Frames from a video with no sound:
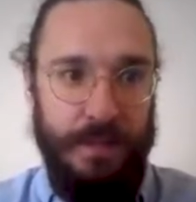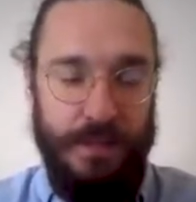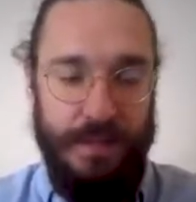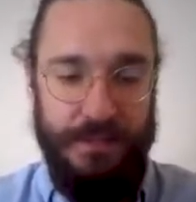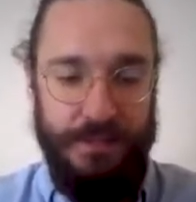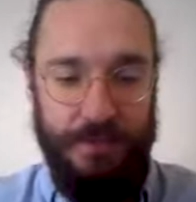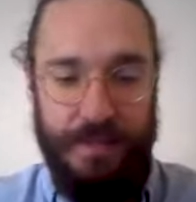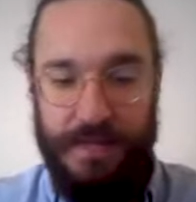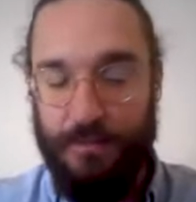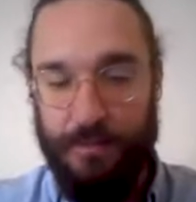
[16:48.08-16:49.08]
And to do
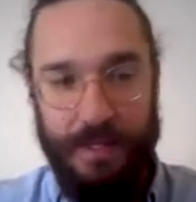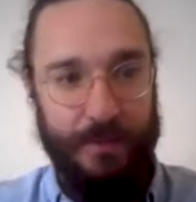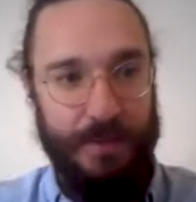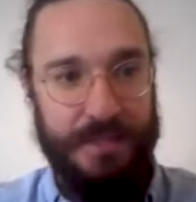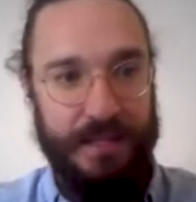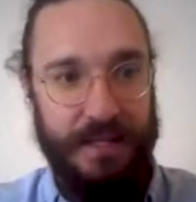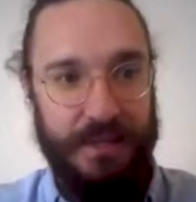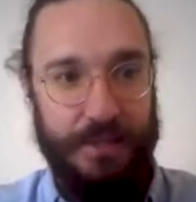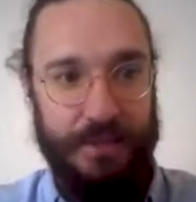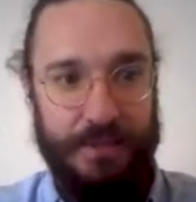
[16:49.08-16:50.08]
that, we are once again
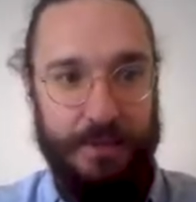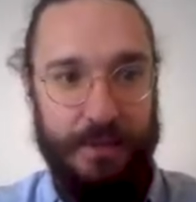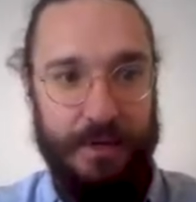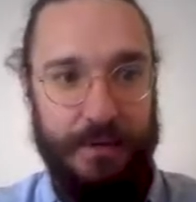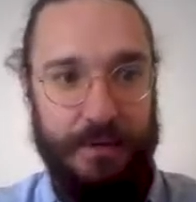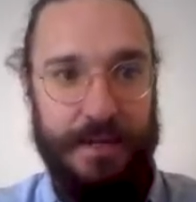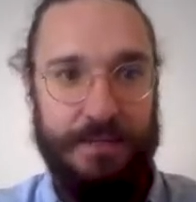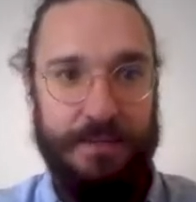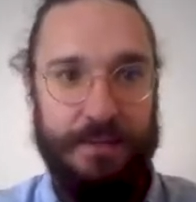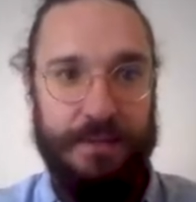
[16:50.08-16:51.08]
going to query Horizon.